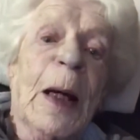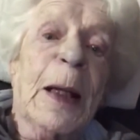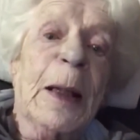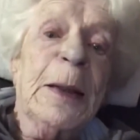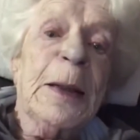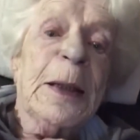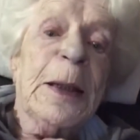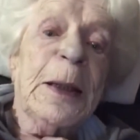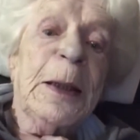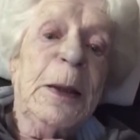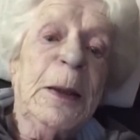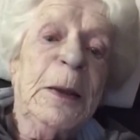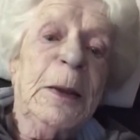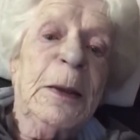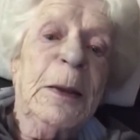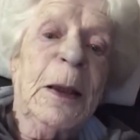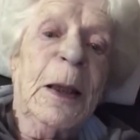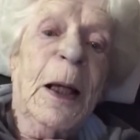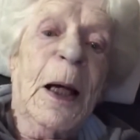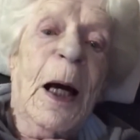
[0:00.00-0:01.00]
Andy.
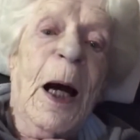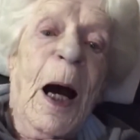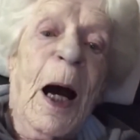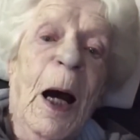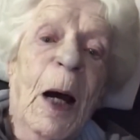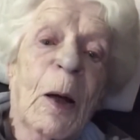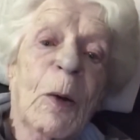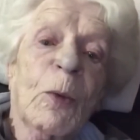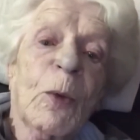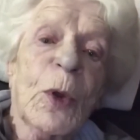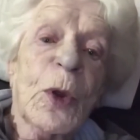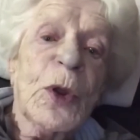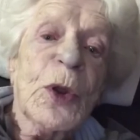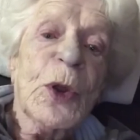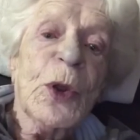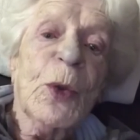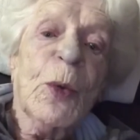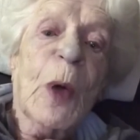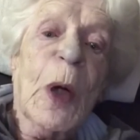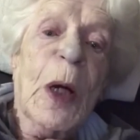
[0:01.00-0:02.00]
I wish
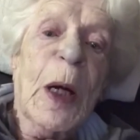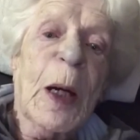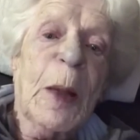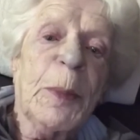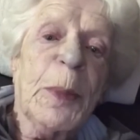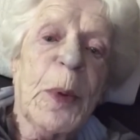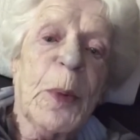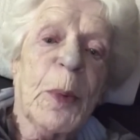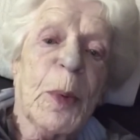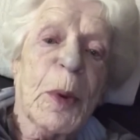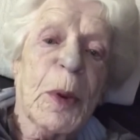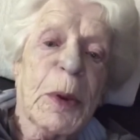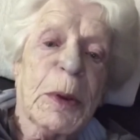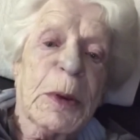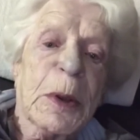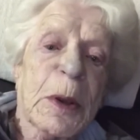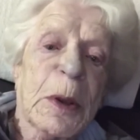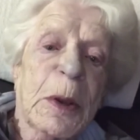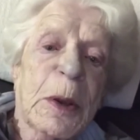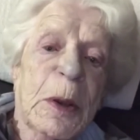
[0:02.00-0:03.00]
you a happy
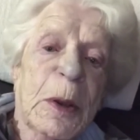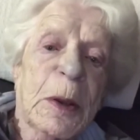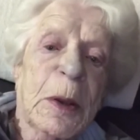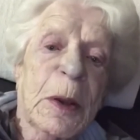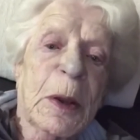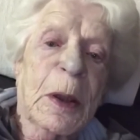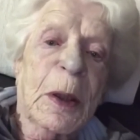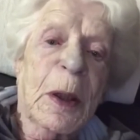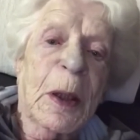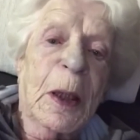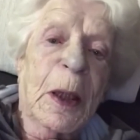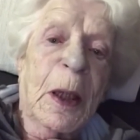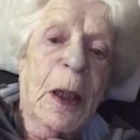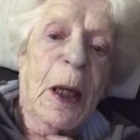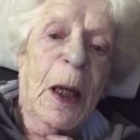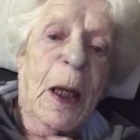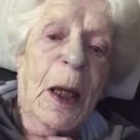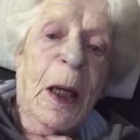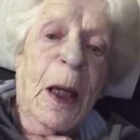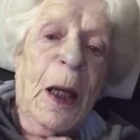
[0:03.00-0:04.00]
birthday.
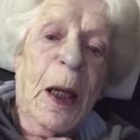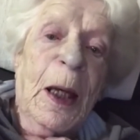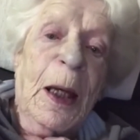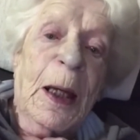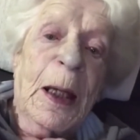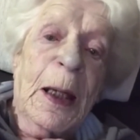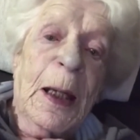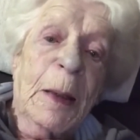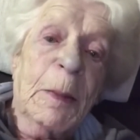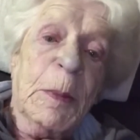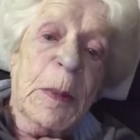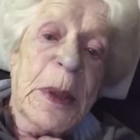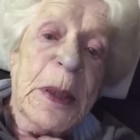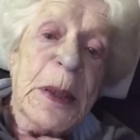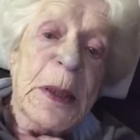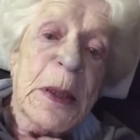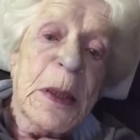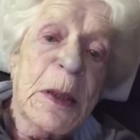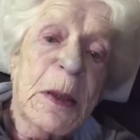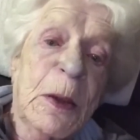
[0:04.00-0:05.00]
And I'm
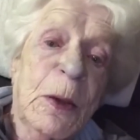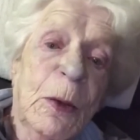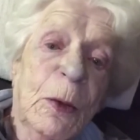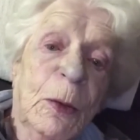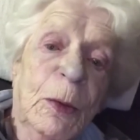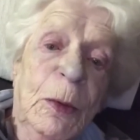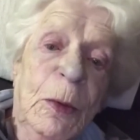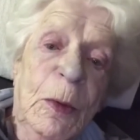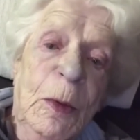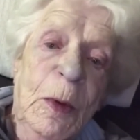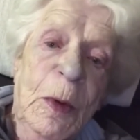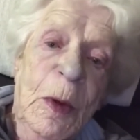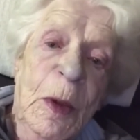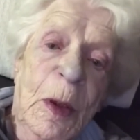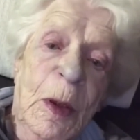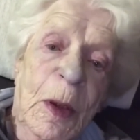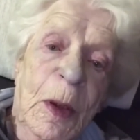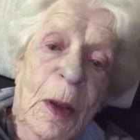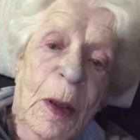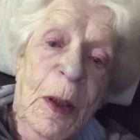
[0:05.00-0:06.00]
kissing you.
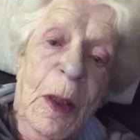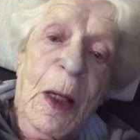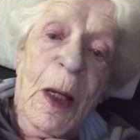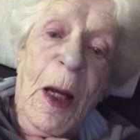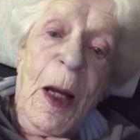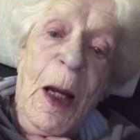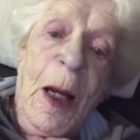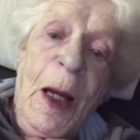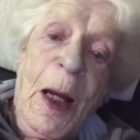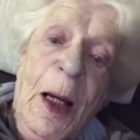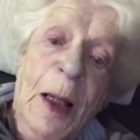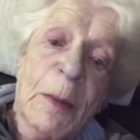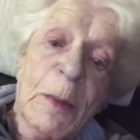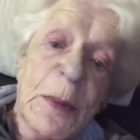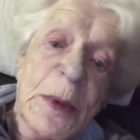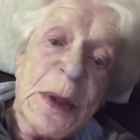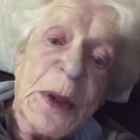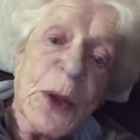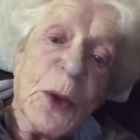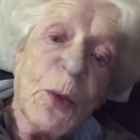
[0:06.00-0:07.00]
I'm
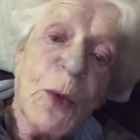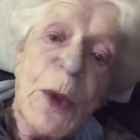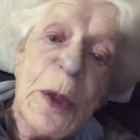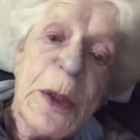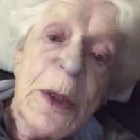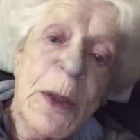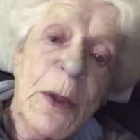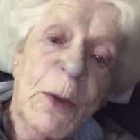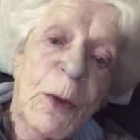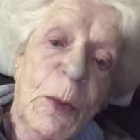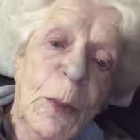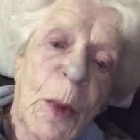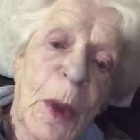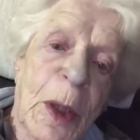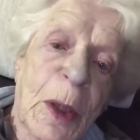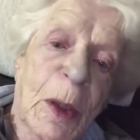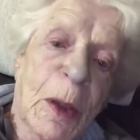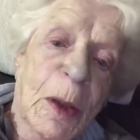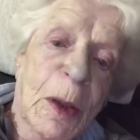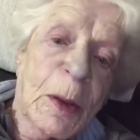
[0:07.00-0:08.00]
squeezing you in my
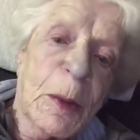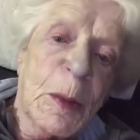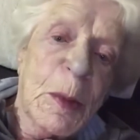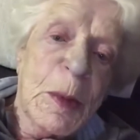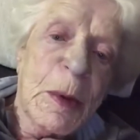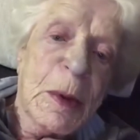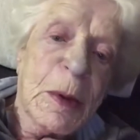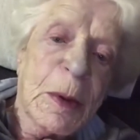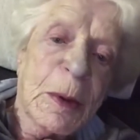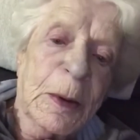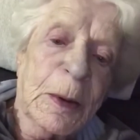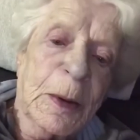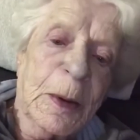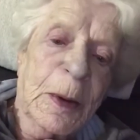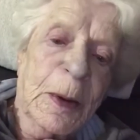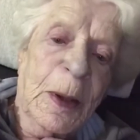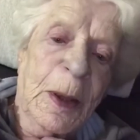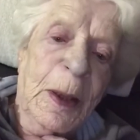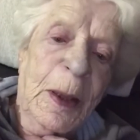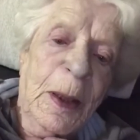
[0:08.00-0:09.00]
arms.
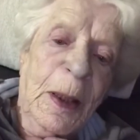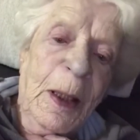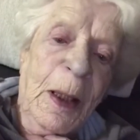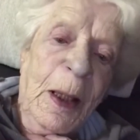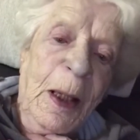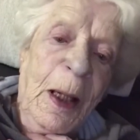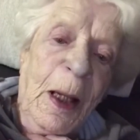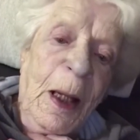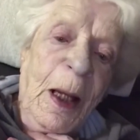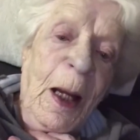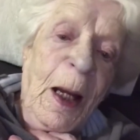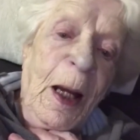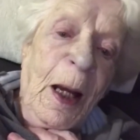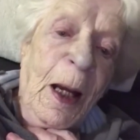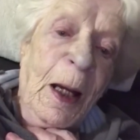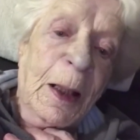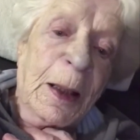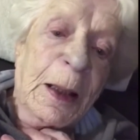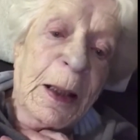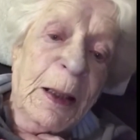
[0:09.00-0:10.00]

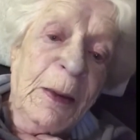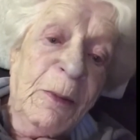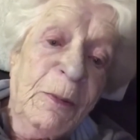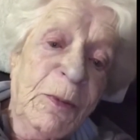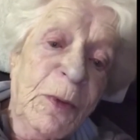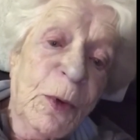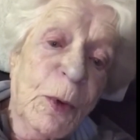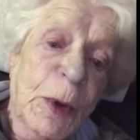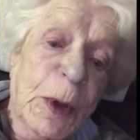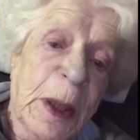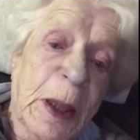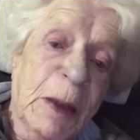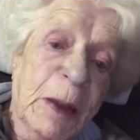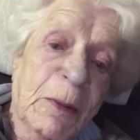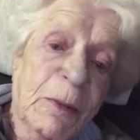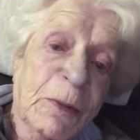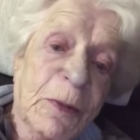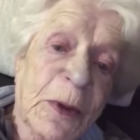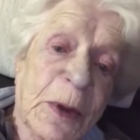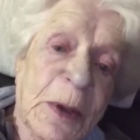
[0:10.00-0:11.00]
I gave you a
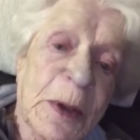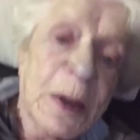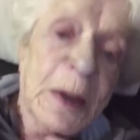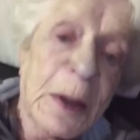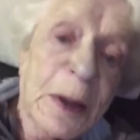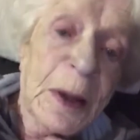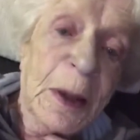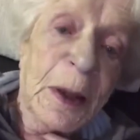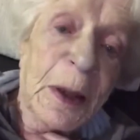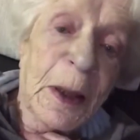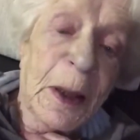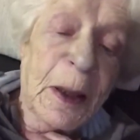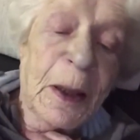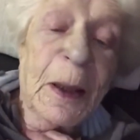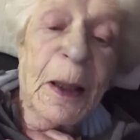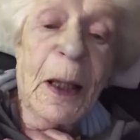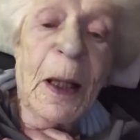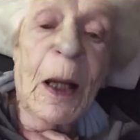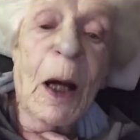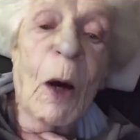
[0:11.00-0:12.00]
gift.
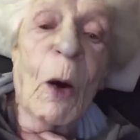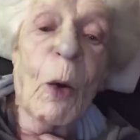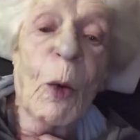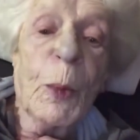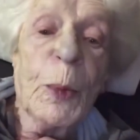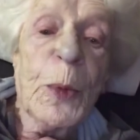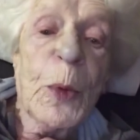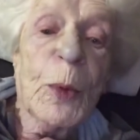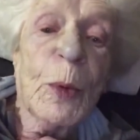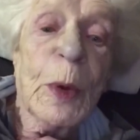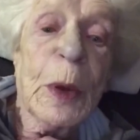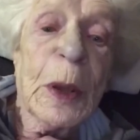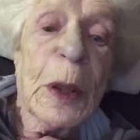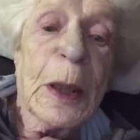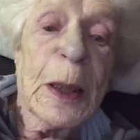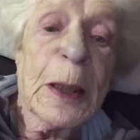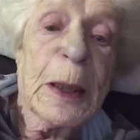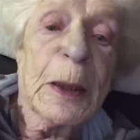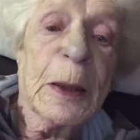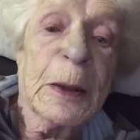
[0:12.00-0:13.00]
Hope you will
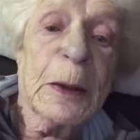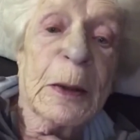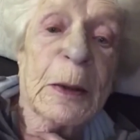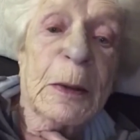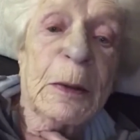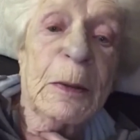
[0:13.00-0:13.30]
like it.